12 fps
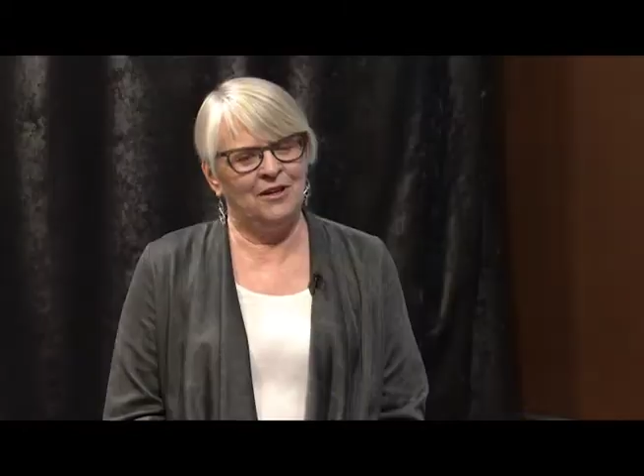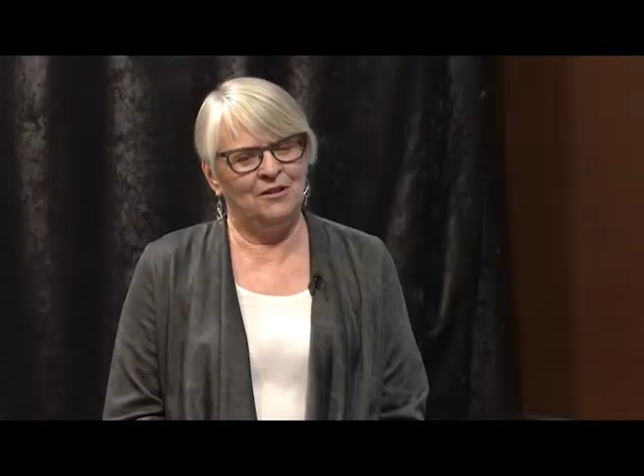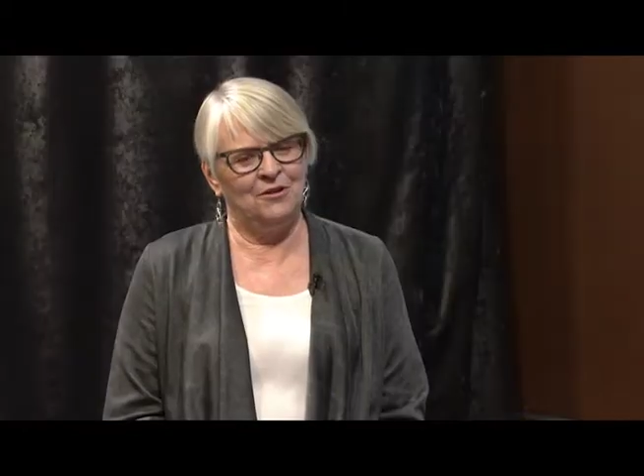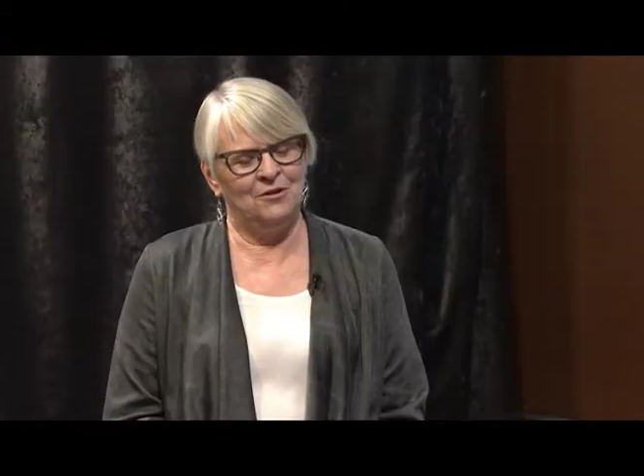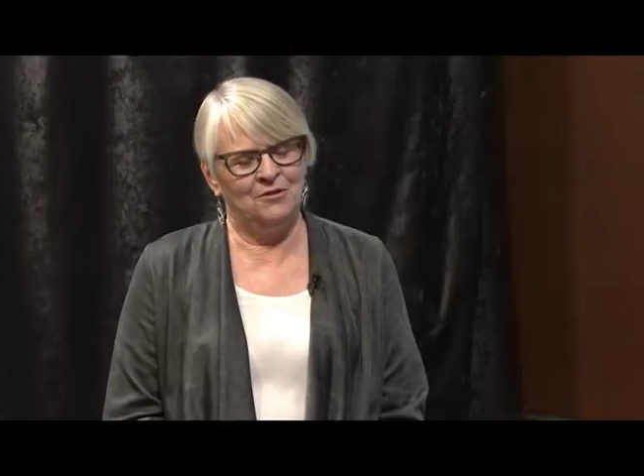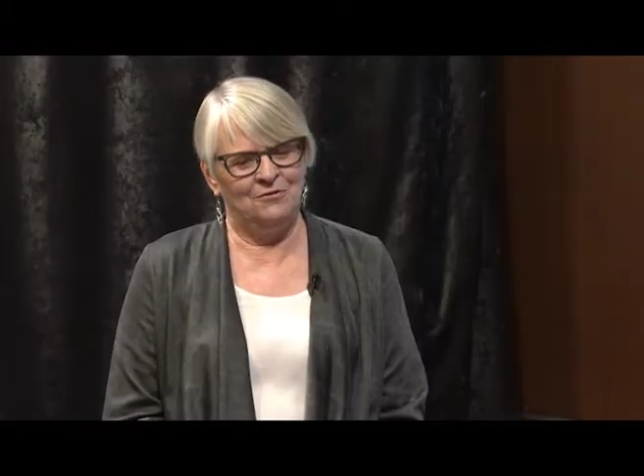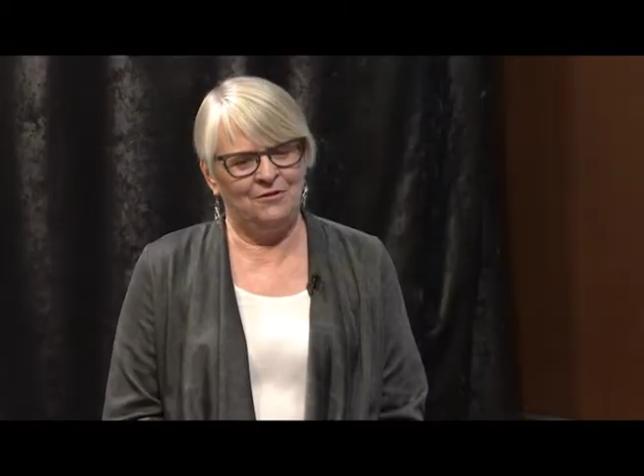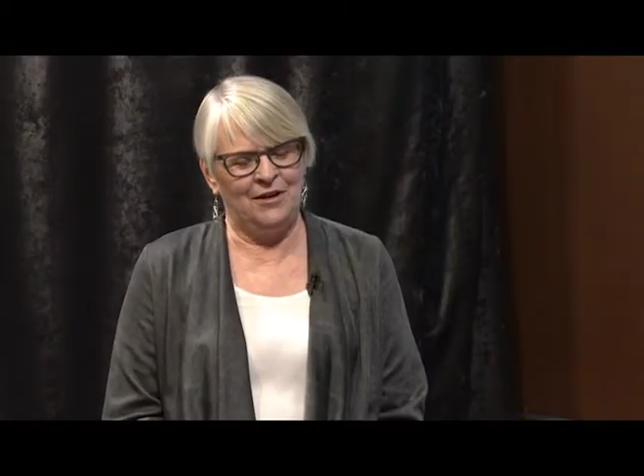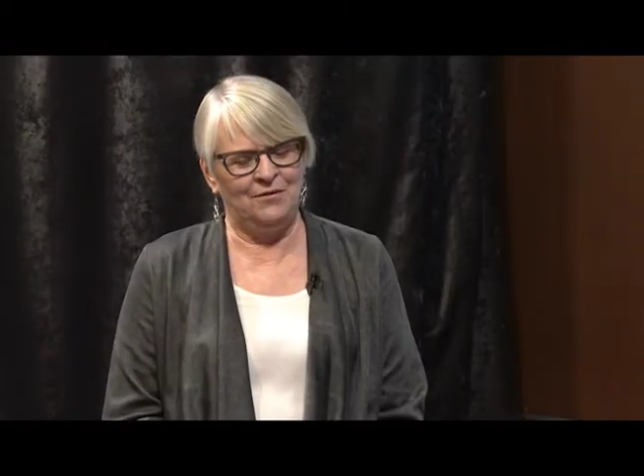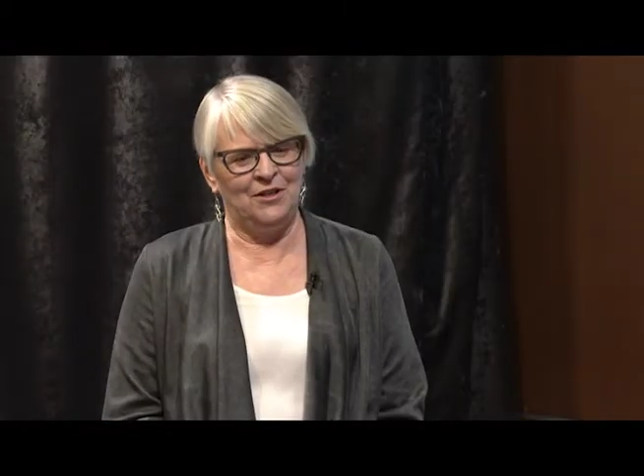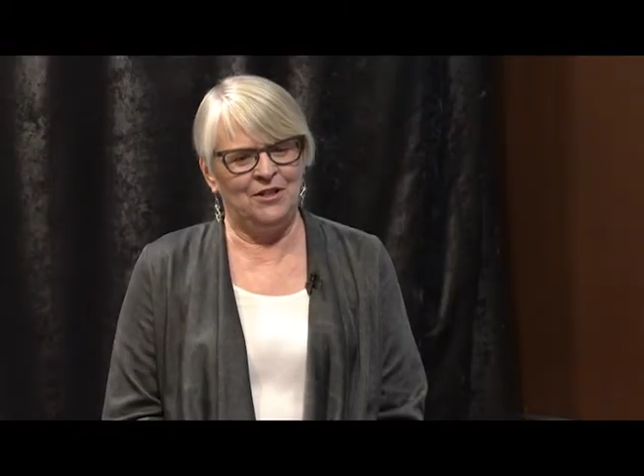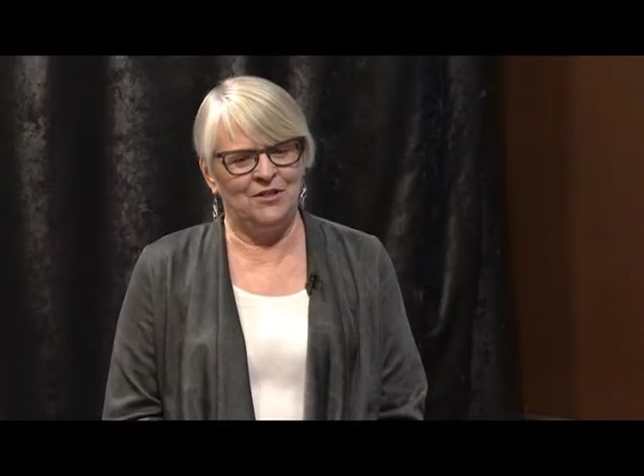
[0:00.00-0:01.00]
other
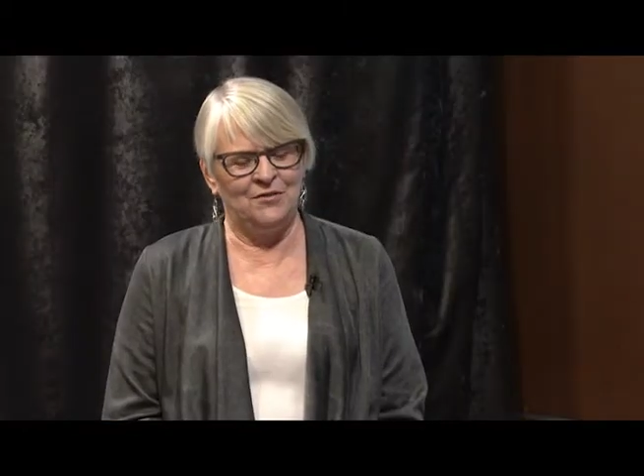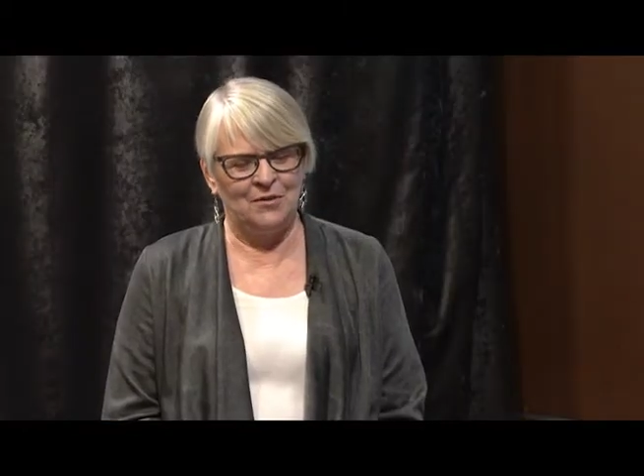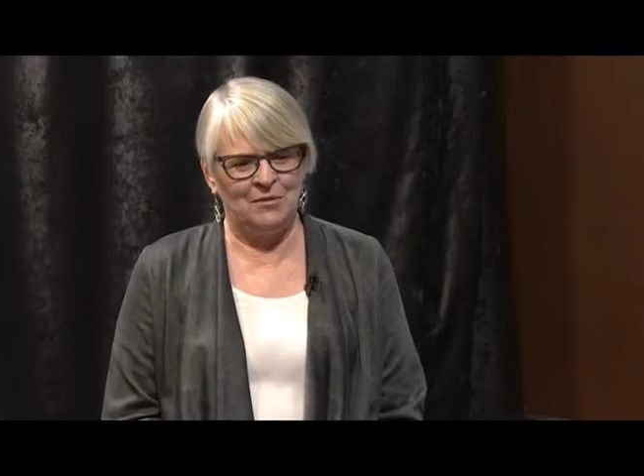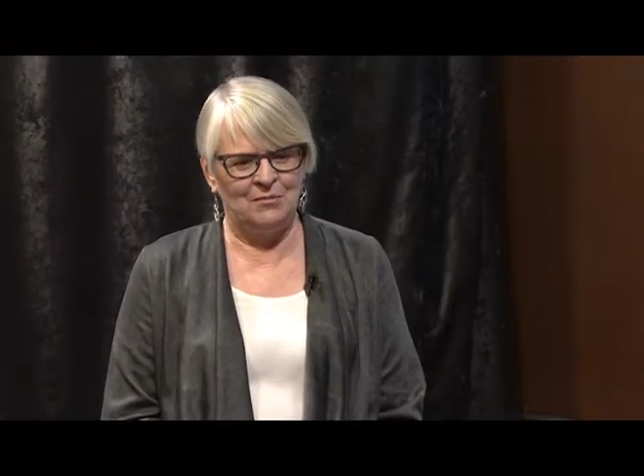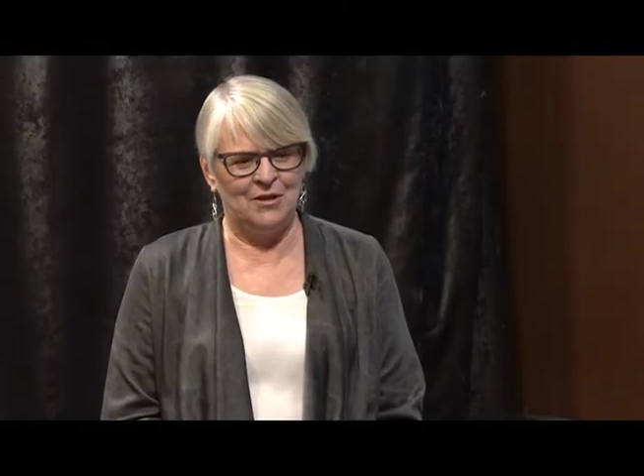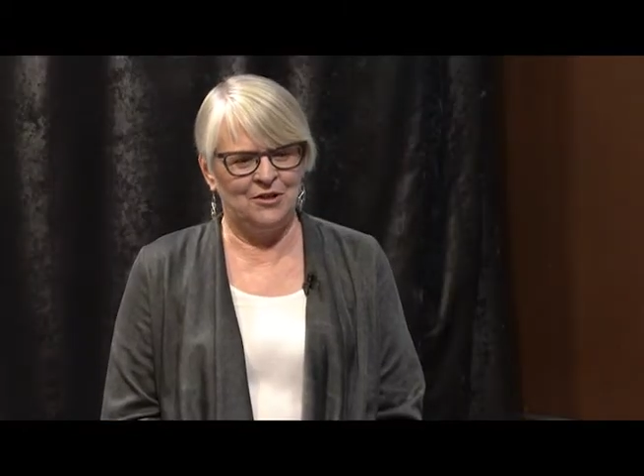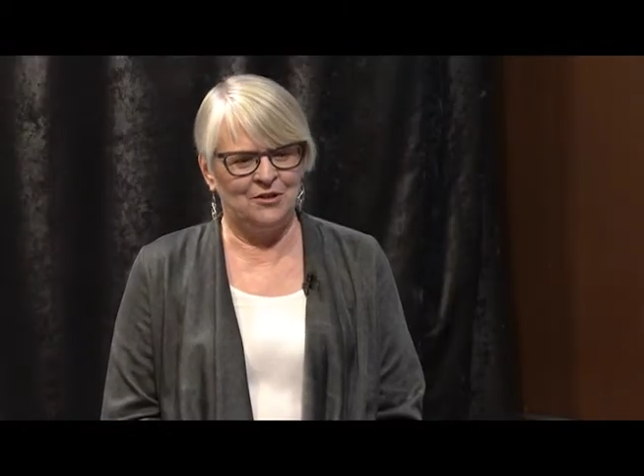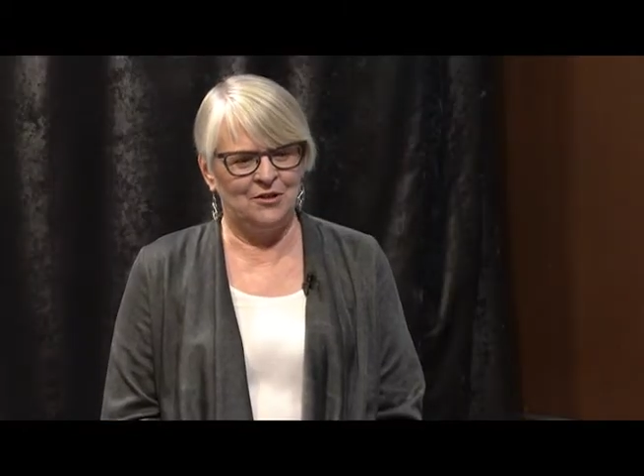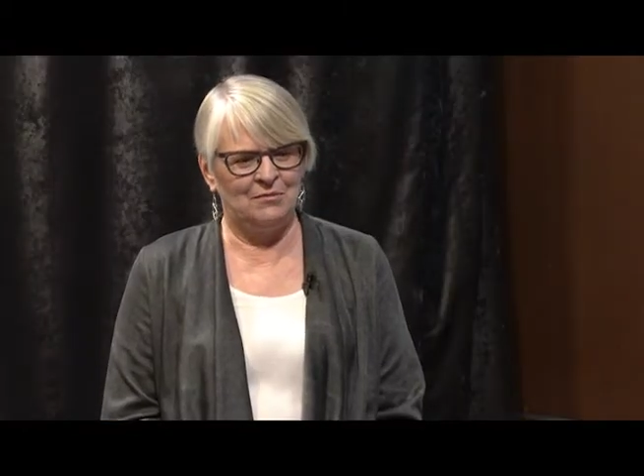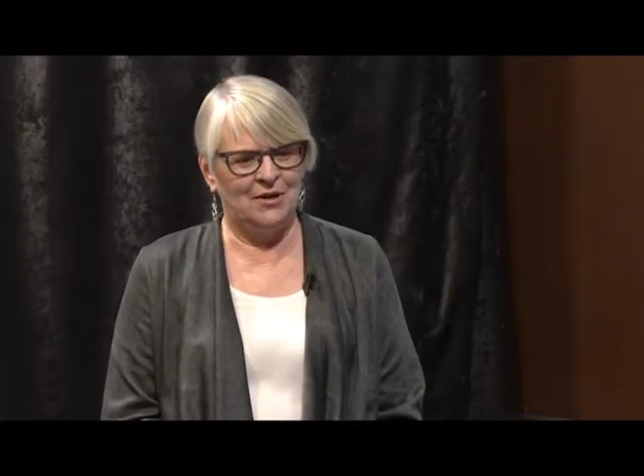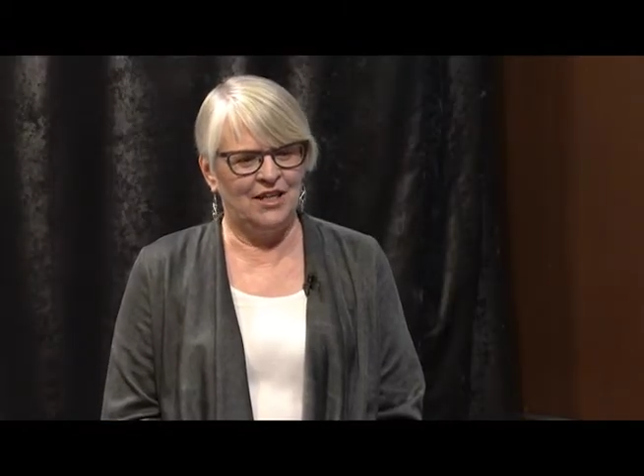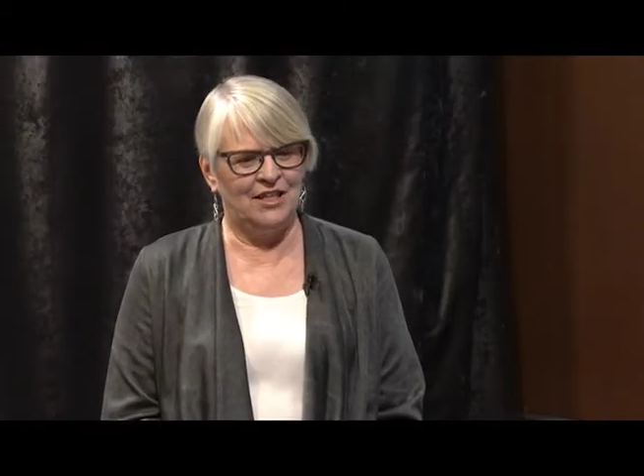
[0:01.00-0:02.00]
favorite is from a mentor
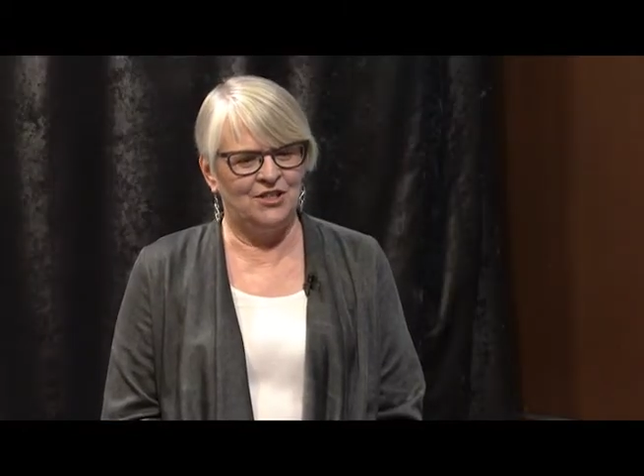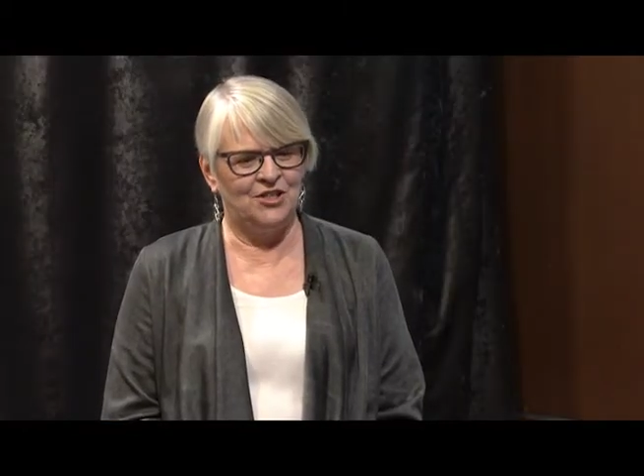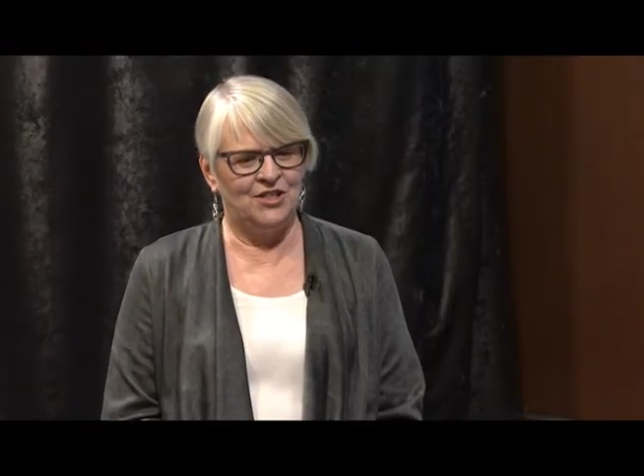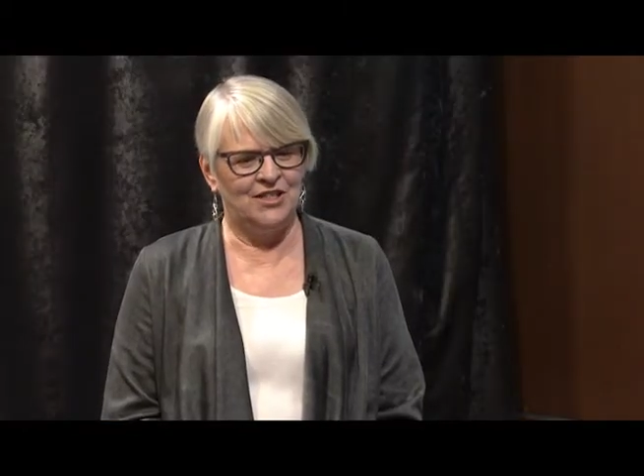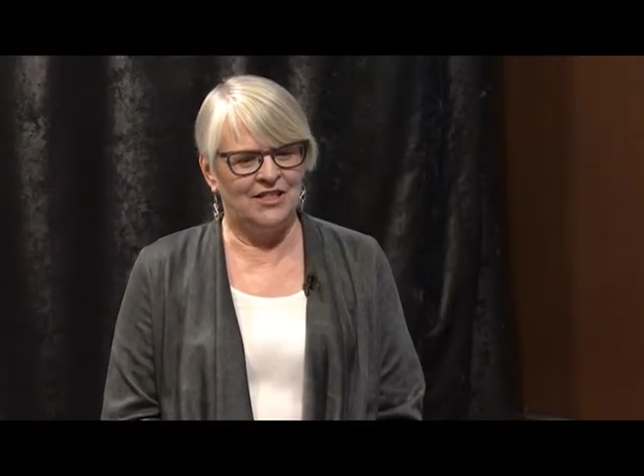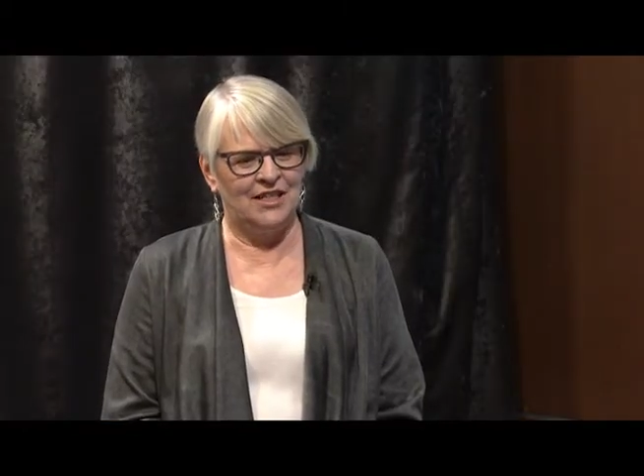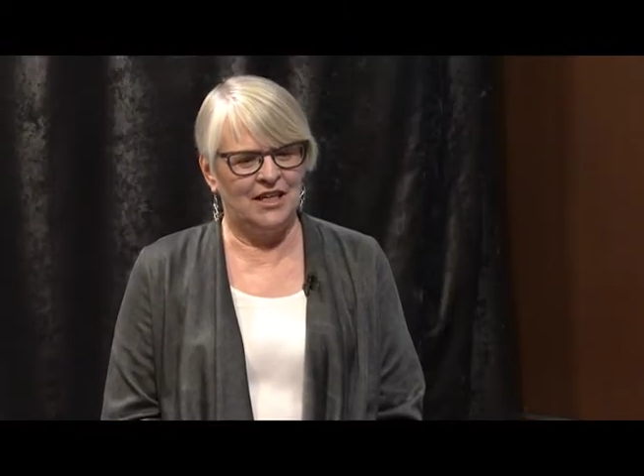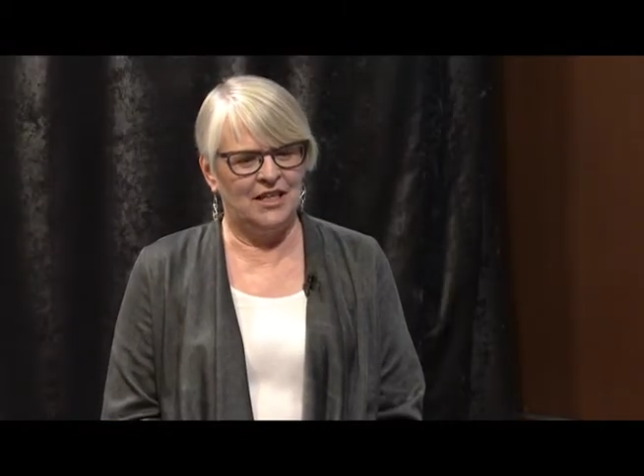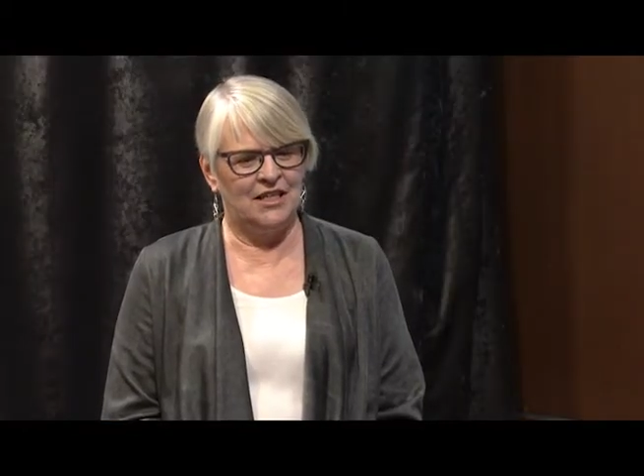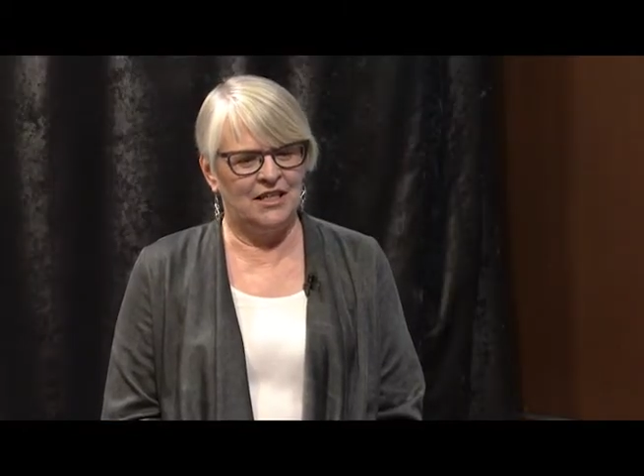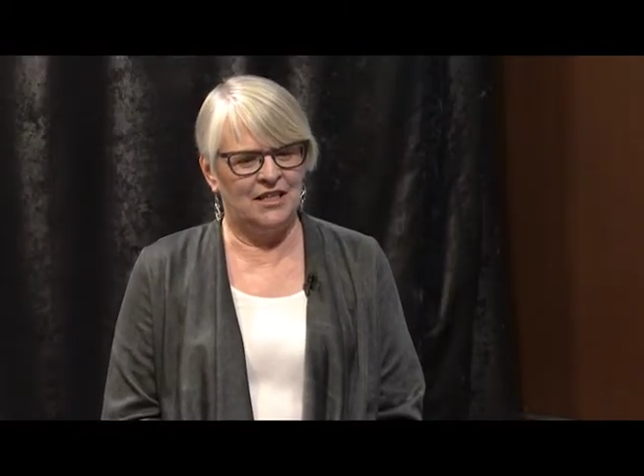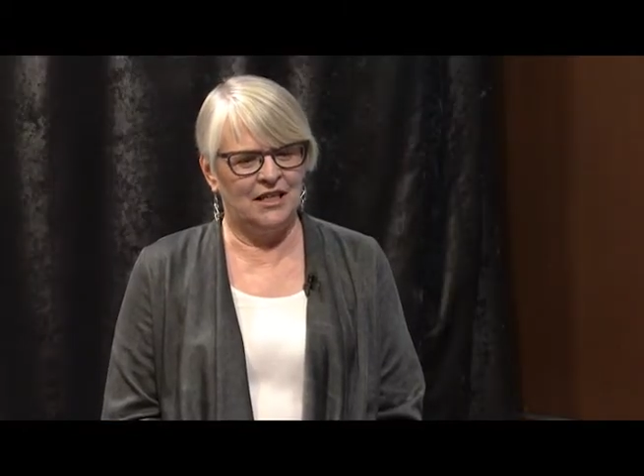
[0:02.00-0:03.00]
of mine, and she said,